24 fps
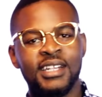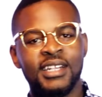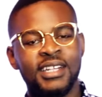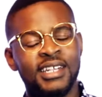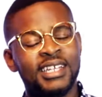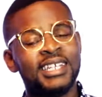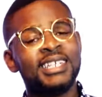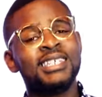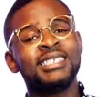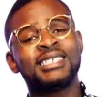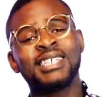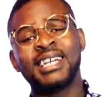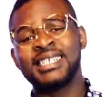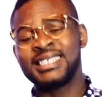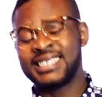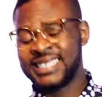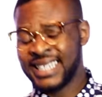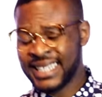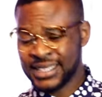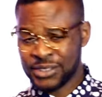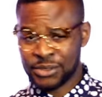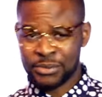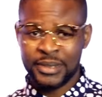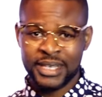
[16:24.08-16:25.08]
Ladies and
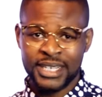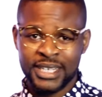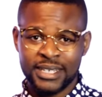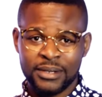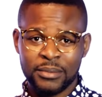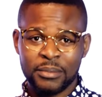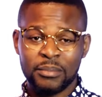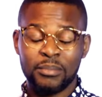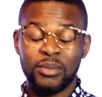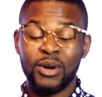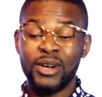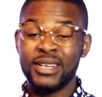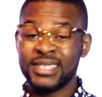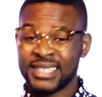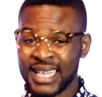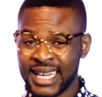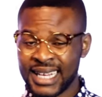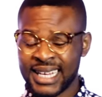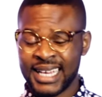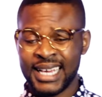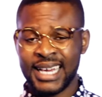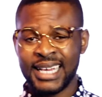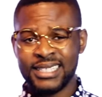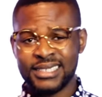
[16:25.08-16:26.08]
gentlemen, boys
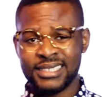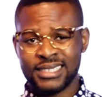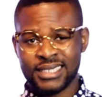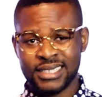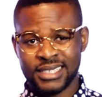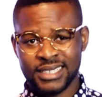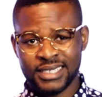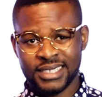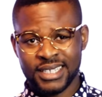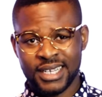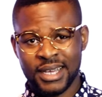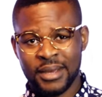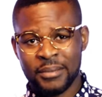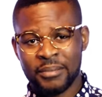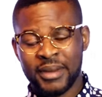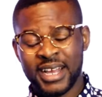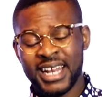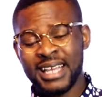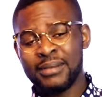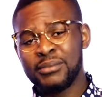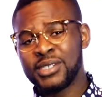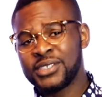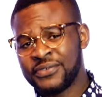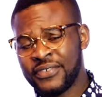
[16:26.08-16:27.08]
and girls, my
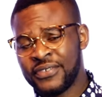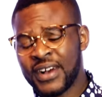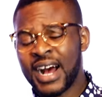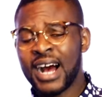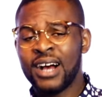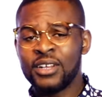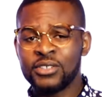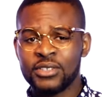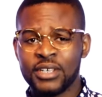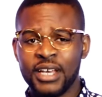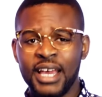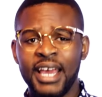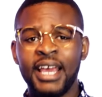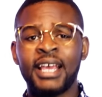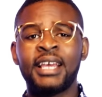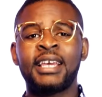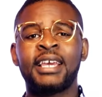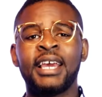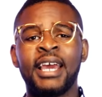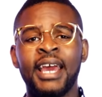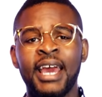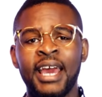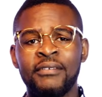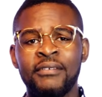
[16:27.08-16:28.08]
name is Faust,
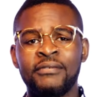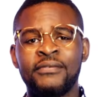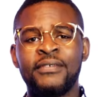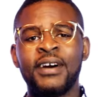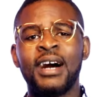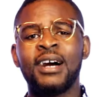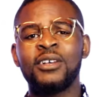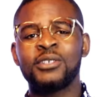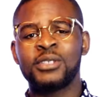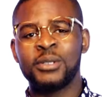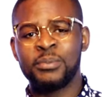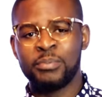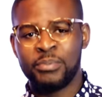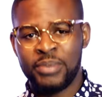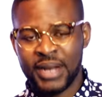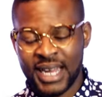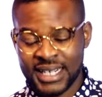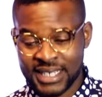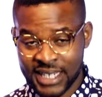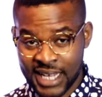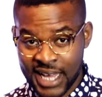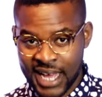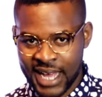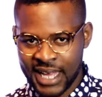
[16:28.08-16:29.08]
aka Faust the
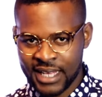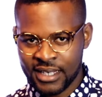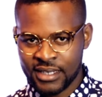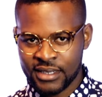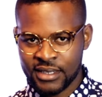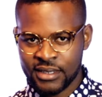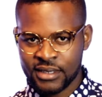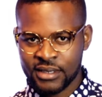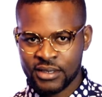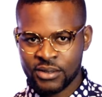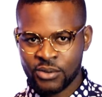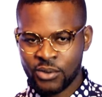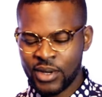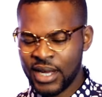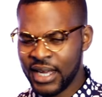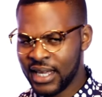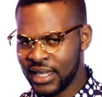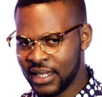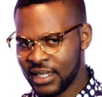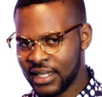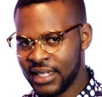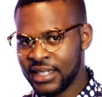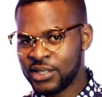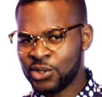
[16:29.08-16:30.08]
Bad Guy. Well,
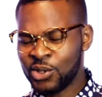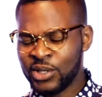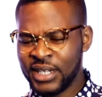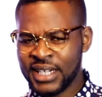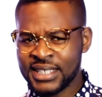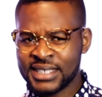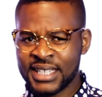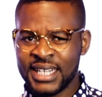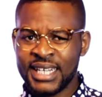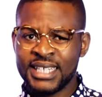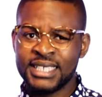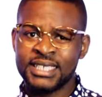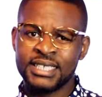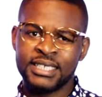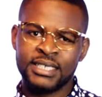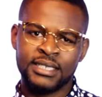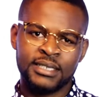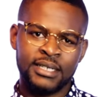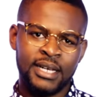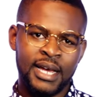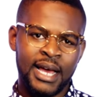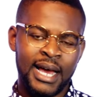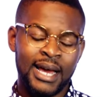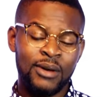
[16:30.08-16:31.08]
in today's lesson,
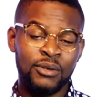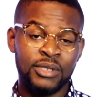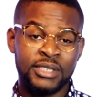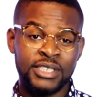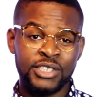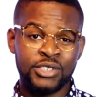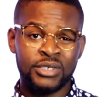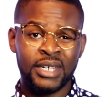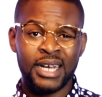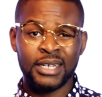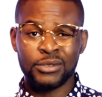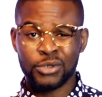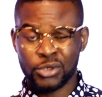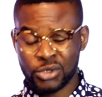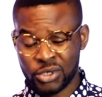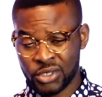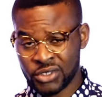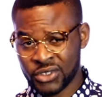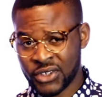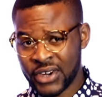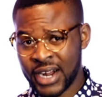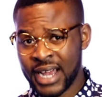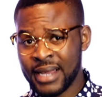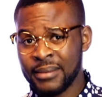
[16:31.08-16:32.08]
I will teach you how to
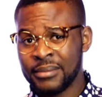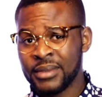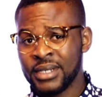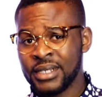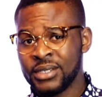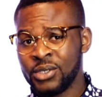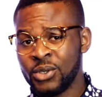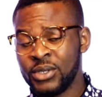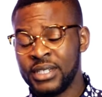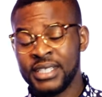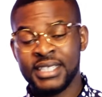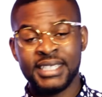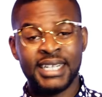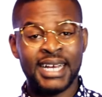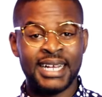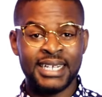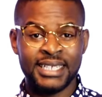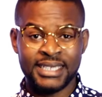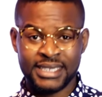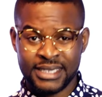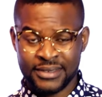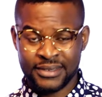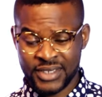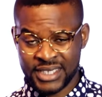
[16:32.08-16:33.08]
subscribe to the
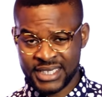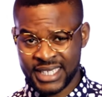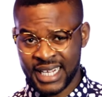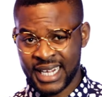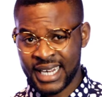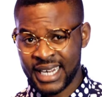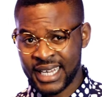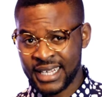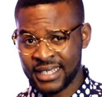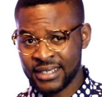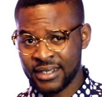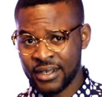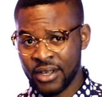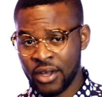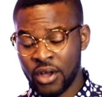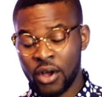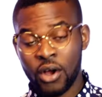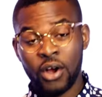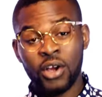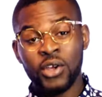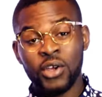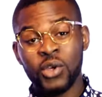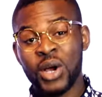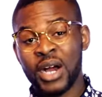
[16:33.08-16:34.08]
Ndani T V channel.
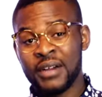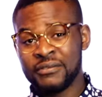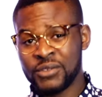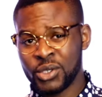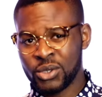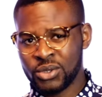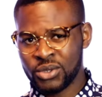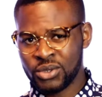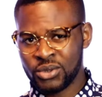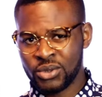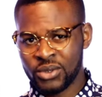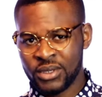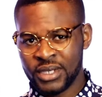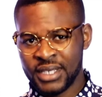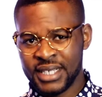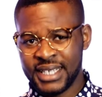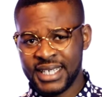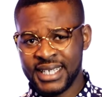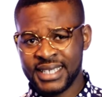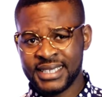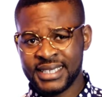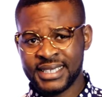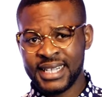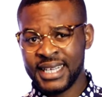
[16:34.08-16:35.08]
All you have to do
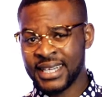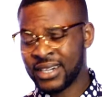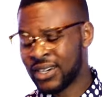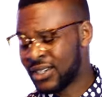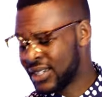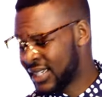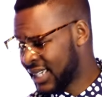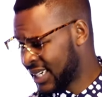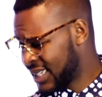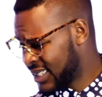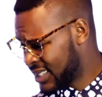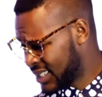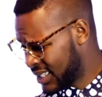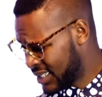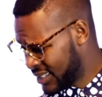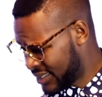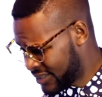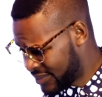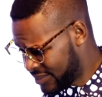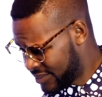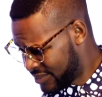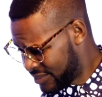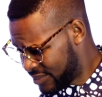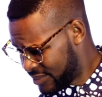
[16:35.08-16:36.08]
is click on this.
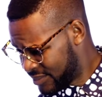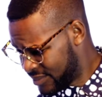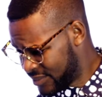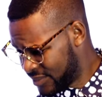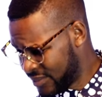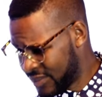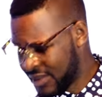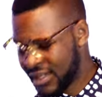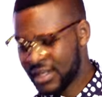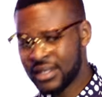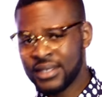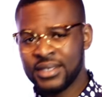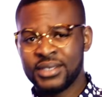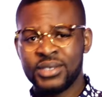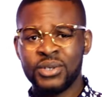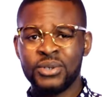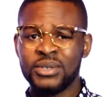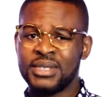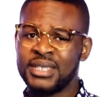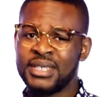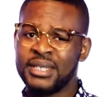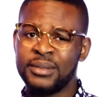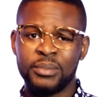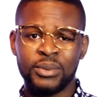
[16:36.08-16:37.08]

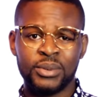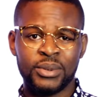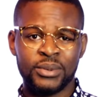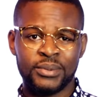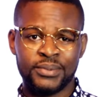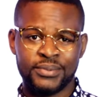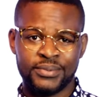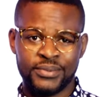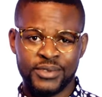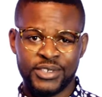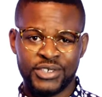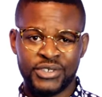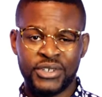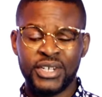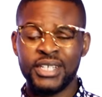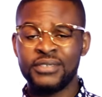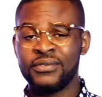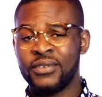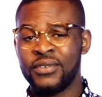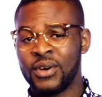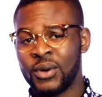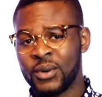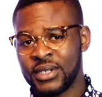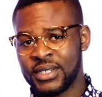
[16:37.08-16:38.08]
So simple,
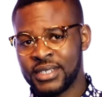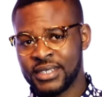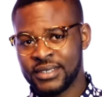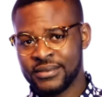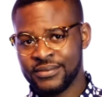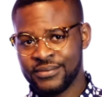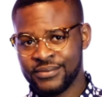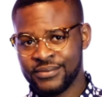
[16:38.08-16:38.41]
straightforward.